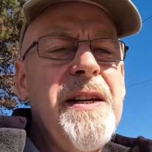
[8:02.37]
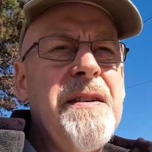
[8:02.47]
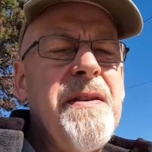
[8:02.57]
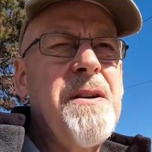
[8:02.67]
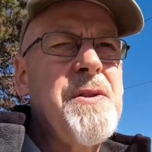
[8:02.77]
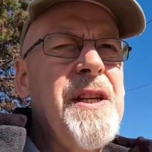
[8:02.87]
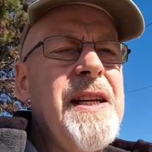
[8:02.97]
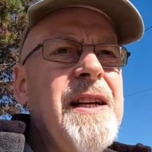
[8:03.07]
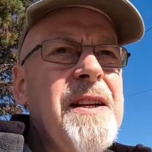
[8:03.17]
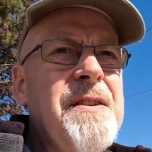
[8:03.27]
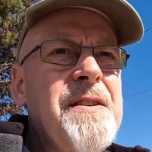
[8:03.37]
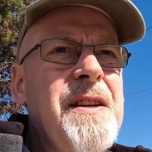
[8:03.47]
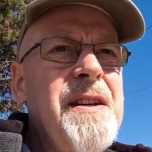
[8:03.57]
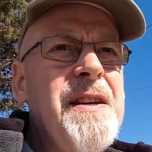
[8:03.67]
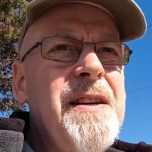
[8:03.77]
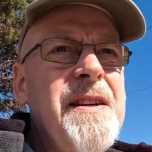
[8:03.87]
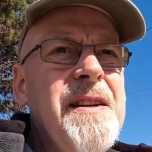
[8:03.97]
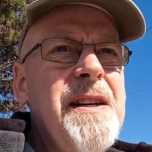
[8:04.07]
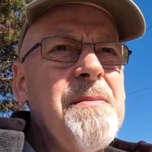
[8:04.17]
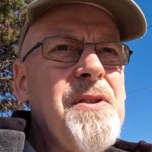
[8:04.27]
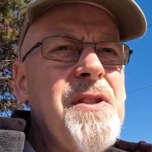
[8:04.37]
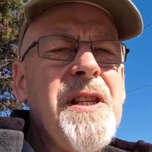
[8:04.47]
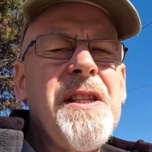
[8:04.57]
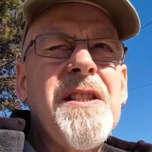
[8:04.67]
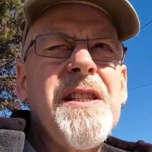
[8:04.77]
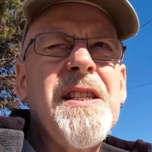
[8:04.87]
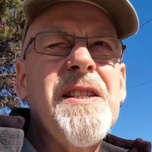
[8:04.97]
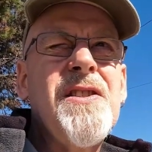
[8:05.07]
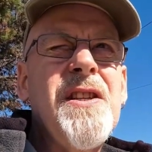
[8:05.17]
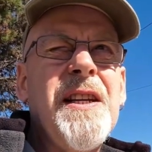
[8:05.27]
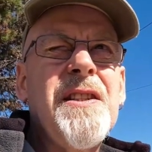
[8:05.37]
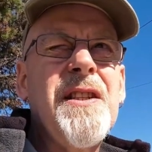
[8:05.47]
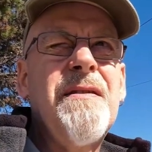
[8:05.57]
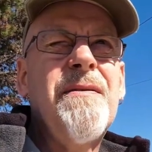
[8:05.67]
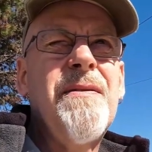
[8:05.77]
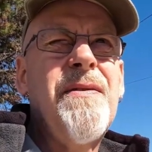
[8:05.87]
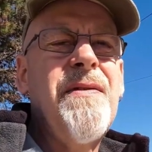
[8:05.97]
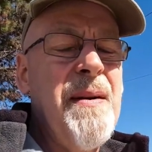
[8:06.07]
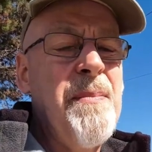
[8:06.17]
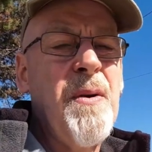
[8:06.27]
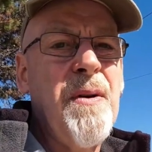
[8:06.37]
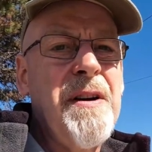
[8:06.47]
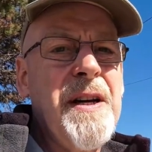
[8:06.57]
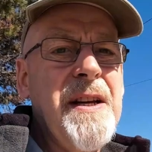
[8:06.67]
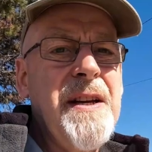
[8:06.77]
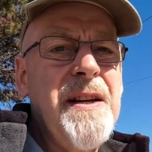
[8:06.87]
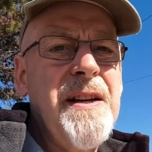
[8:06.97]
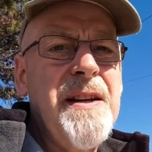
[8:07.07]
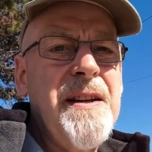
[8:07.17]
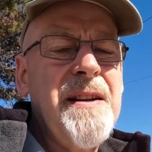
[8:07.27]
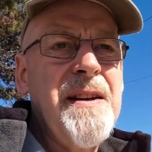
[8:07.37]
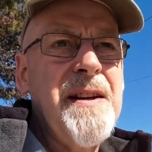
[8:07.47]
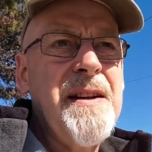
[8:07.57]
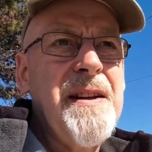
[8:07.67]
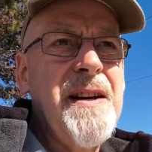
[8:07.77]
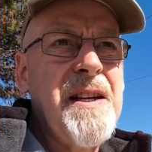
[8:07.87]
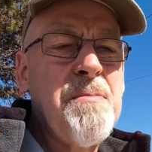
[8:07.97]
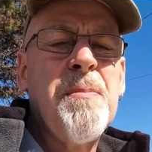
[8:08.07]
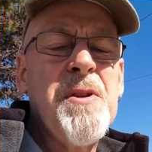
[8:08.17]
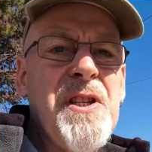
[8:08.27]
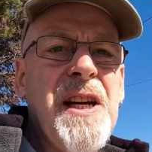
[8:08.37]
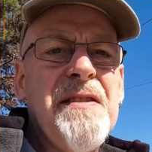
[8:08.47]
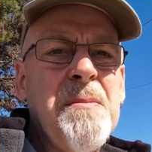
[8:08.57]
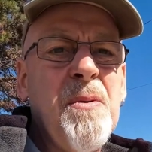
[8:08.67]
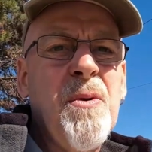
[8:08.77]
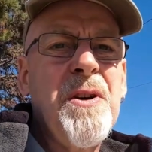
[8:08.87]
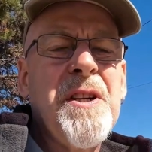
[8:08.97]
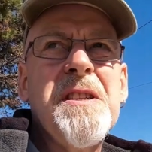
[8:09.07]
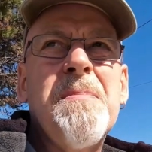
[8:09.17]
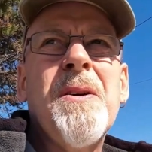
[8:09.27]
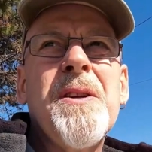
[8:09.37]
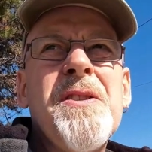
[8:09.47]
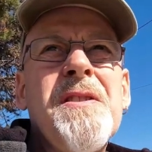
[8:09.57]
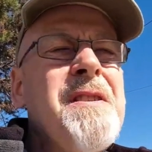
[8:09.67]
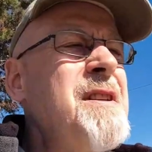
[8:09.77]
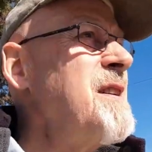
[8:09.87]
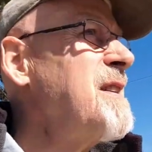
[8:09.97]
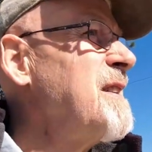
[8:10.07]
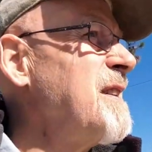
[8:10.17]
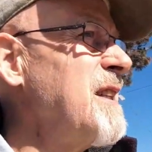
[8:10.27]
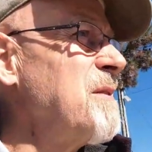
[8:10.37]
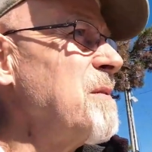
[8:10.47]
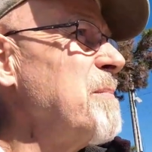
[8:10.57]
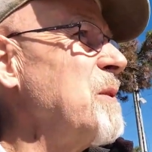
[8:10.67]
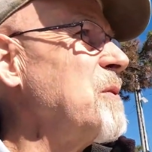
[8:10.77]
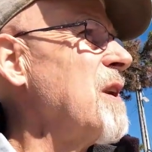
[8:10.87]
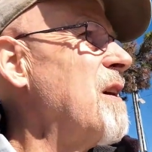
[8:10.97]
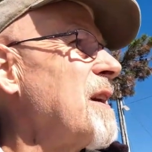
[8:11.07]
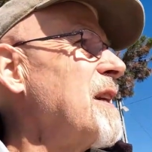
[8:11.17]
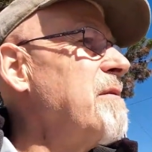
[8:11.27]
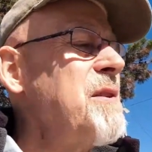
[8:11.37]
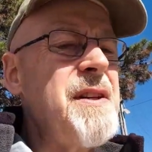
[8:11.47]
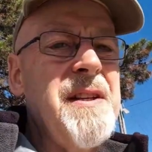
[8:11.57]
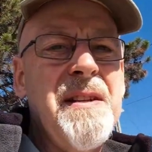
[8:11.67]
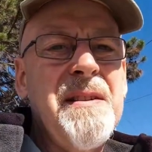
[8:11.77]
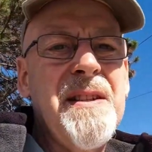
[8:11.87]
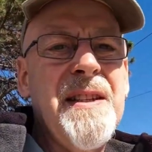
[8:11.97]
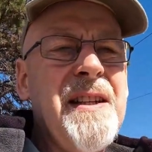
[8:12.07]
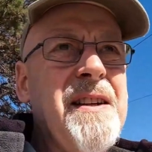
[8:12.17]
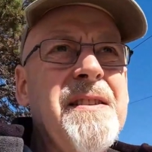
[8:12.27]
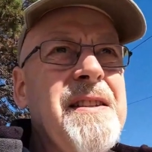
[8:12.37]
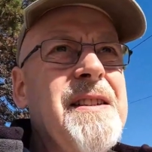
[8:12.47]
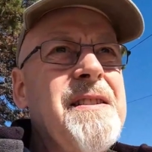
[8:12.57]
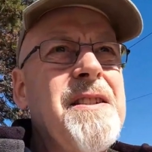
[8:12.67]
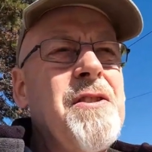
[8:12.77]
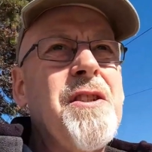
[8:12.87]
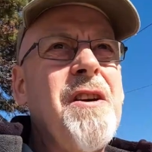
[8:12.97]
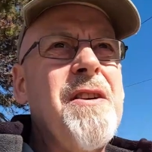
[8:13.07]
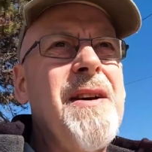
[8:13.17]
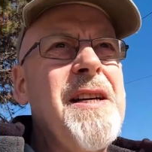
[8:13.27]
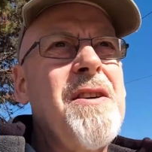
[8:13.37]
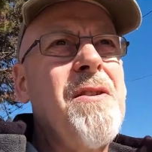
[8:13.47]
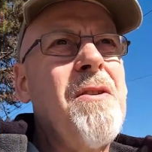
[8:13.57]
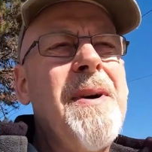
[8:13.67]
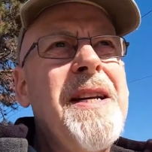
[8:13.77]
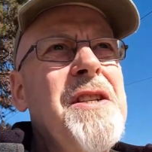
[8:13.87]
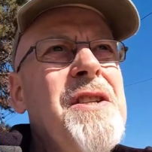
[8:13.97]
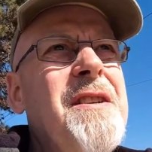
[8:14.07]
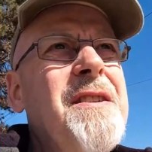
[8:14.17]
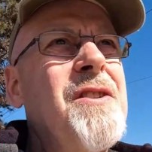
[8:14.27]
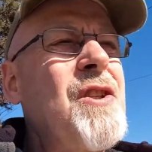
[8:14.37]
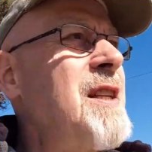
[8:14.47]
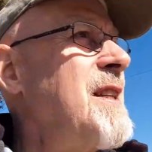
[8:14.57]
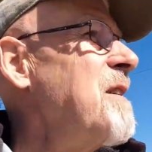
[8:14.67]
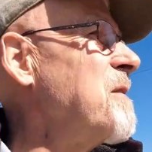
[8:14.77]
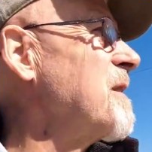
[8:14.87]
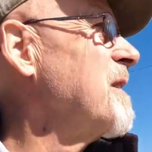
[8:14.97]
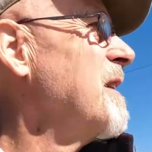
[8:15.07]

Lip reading: If I was in England, I'm 66 in February, I'd probably still have to be working, to be honest. You know what the bill's like and everything in England, I just don't know how you lot manage, honestly I don't.